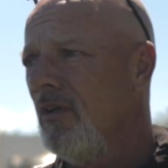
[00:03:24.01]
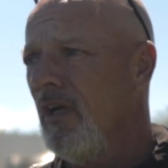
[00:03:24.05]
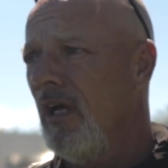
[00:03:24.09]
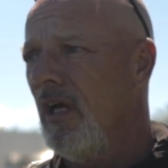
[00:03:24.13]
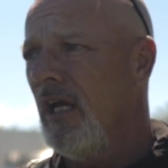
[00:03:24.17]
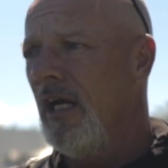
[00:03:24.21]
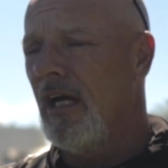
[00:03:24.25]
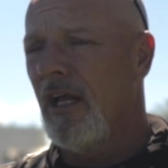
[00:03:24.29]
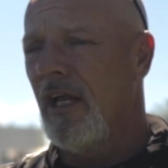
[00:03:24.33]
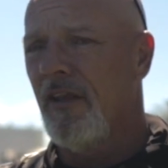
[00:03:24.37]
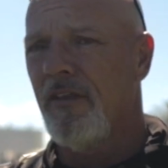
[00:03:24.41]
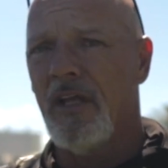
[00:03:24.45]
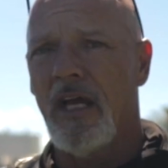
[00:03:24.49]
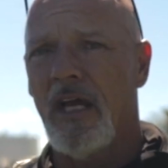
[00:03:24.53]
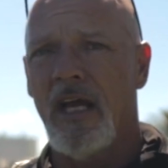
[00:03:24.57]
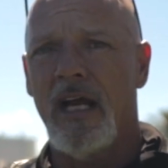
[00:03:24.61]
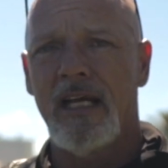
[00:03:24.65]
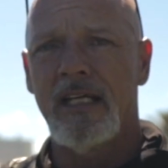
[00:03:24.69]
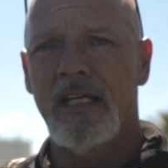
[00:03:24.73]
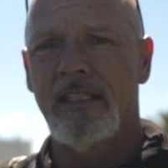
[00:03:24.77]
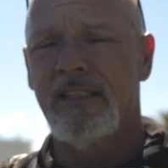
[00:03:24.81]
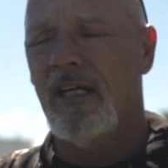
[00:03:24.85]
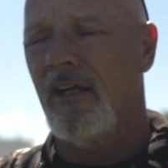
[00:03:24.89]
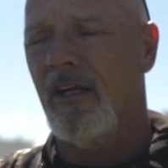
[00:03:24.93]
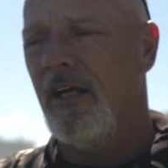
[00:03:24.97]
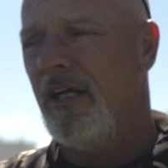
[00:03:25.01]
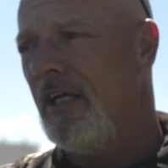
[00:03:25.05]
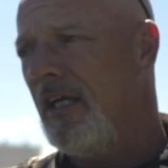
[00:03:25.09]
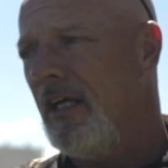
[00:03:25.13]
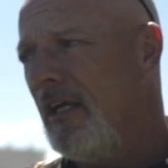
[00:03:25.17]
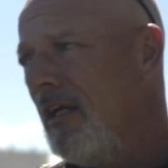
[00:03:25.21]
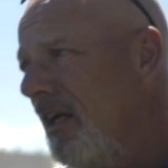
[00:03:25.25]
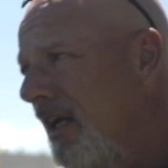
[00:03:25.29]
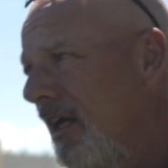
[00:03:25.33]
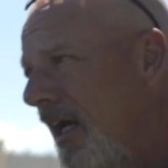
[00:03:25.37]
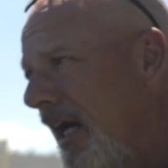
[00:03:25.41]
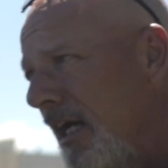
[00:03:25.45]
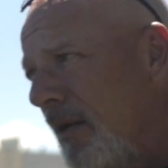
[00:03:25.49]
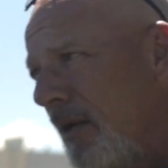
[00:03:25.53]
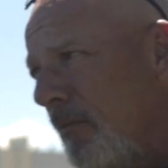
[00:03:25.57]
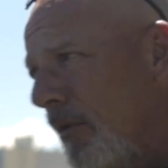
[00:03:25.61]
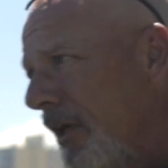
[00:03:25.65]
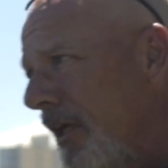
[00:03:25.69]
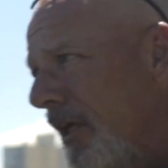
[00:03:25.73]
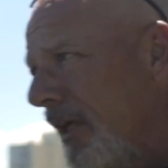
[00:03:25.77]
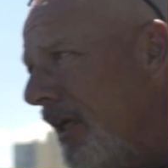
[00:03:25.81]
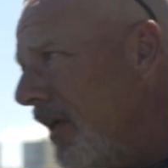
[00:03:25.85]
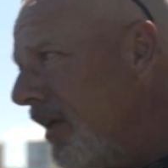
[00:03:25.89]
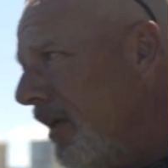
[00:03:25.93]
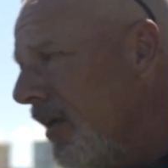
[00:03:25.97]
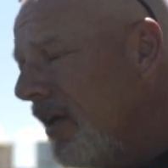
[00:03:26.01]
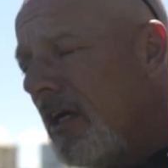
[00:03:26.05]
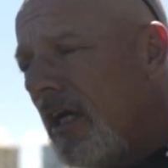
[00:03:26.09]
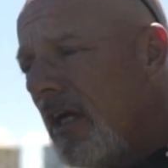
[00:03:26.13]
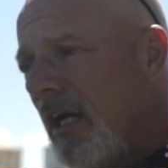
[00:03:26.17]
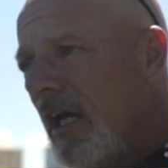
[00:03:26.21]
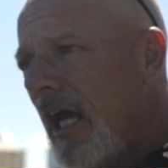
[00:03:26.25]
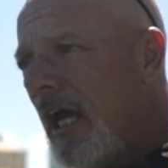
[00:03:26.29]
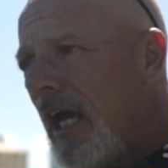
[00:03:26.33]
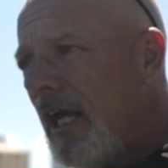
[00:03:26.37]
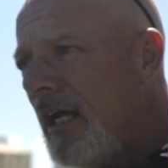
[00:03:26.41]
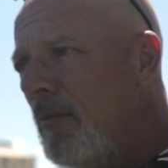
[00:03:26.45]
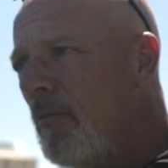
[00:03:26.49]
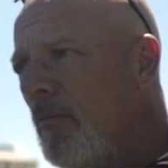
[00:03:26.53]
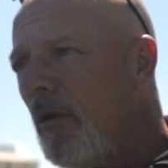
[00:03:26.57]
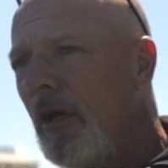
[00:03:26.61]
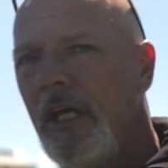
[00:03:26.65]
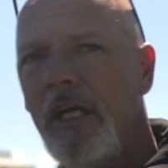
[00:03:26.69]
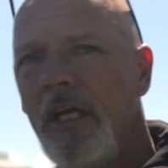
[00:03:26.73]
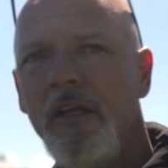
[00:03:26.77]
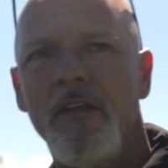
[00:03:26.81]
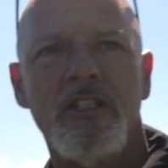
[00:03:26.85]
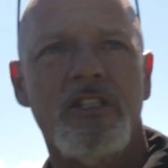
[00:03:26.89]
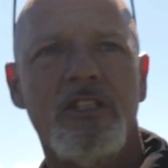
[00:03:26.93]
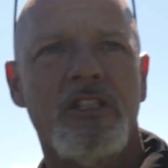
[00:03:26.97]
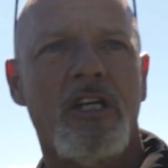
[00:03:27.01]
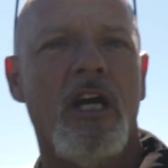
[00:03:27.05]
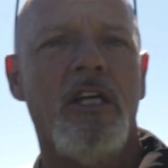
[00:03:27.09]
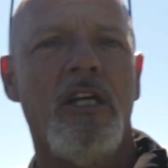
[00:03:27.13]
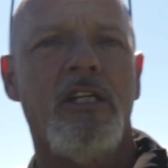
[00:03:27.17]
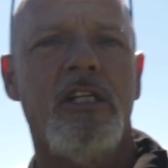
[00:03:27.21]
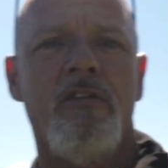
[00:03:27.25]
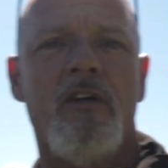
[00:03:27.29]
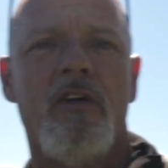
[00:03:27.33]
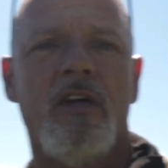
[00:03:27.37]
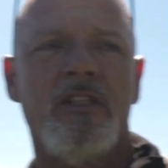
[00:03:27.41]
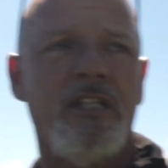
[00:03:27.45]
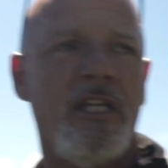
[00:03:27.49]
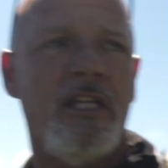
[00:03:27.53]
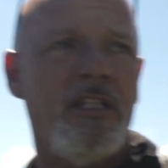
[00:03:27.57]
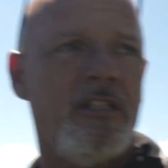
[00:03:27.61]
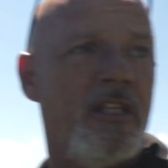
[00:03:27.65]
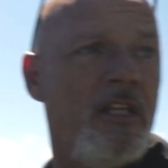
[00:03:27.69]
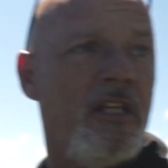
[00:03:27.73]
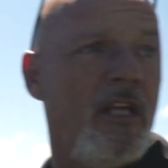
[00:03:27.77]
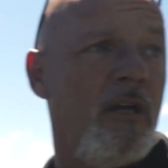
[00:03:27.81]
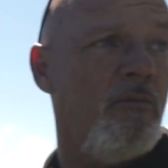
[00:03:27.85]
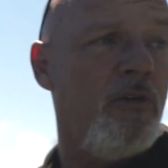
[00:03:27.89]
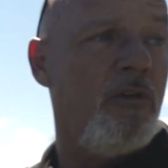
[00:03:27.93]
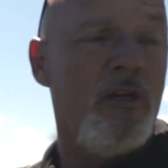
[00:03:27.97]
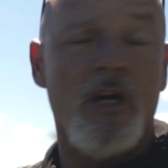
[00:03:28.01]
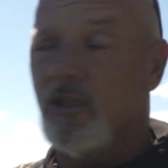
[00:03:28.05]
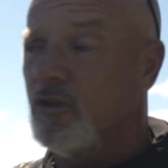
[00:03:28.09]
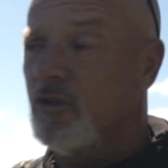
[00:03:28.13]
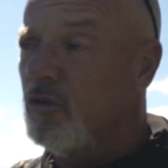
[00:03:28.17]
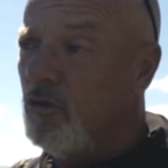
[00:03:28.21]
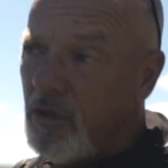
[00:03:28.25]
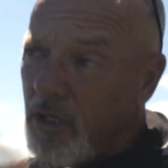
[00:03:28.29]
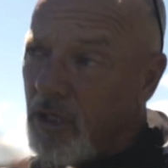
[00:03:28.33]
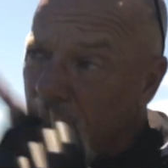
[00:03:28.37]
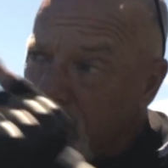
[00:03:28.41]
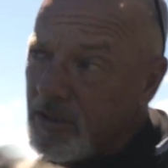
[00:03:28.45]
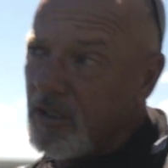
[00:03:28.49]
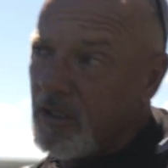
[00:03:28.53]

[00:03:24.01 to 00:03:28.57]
And I can tell anybody in this country, if I said to them, 2 years